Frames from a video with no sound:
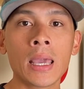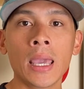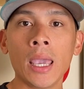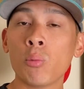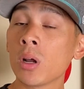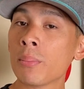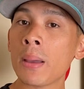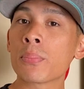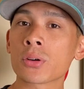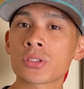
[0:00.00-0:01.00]
and one of my
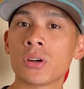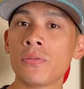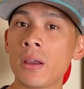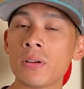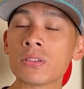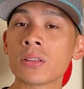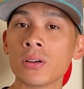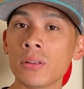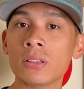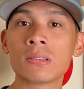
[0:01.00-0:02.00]
personal favorites till
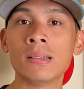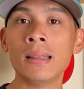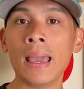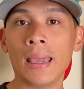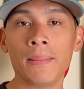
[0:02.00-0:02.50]
this day.